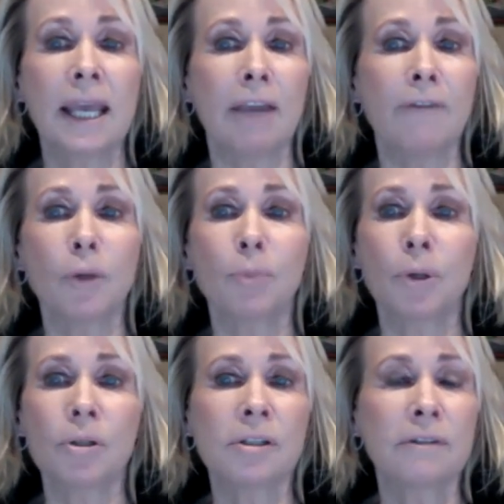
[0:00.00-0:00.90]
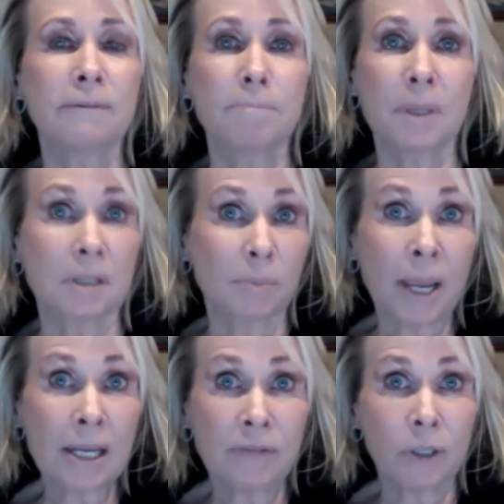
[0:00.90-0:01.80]
If your personal
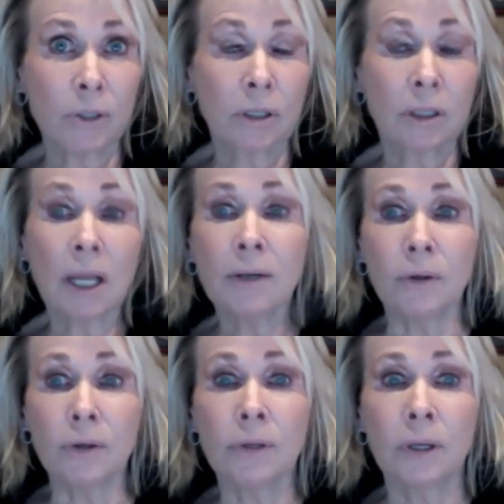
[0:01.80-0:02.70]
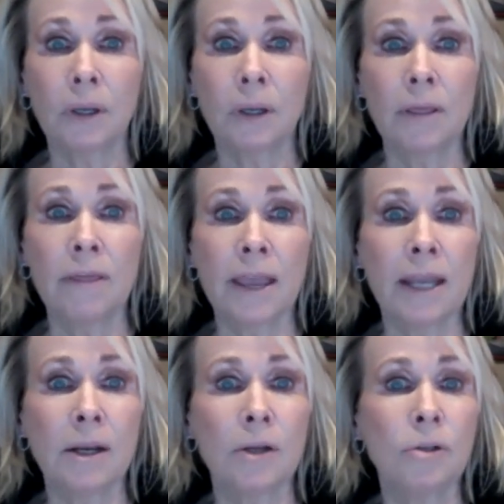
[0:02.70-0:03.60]
space feels cluttered,
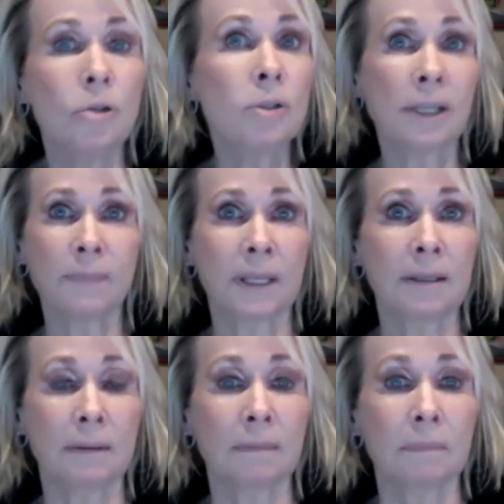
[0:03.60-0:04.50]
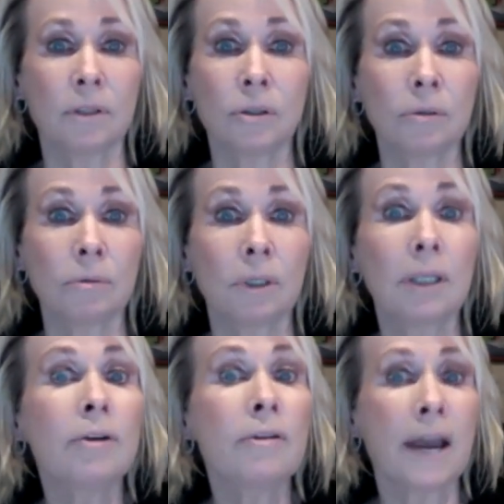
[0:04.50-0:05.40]
then do something to
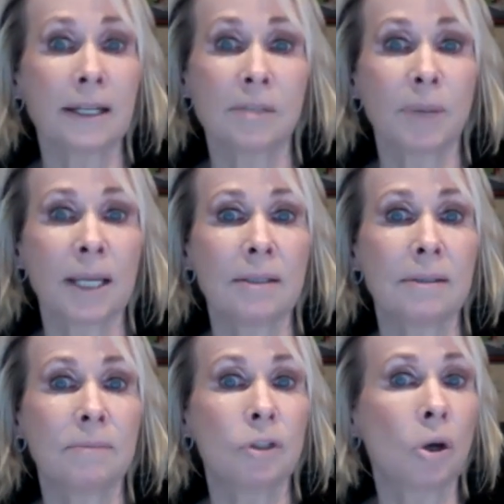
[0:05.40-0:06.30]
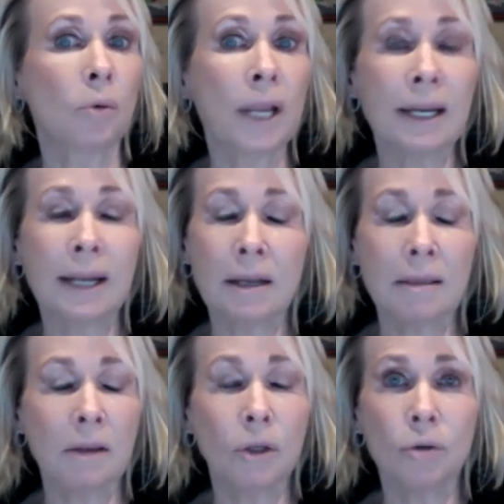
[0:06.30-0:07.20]
clear that space. Donate
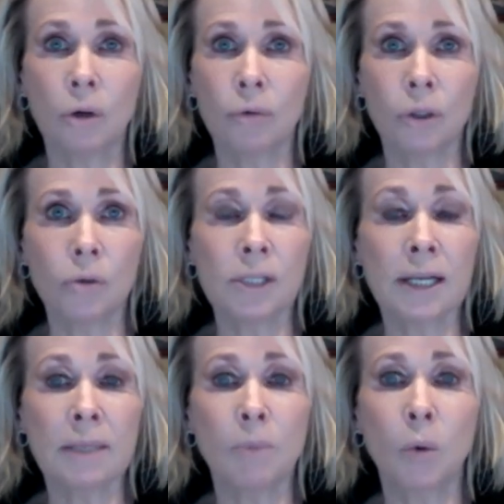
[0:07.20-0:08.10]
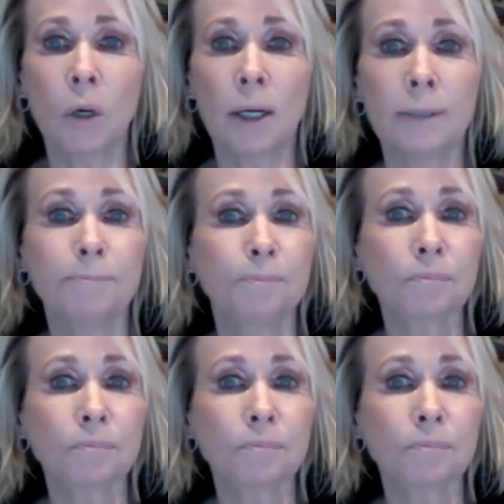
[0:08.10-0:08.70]
anything you don't use anymore,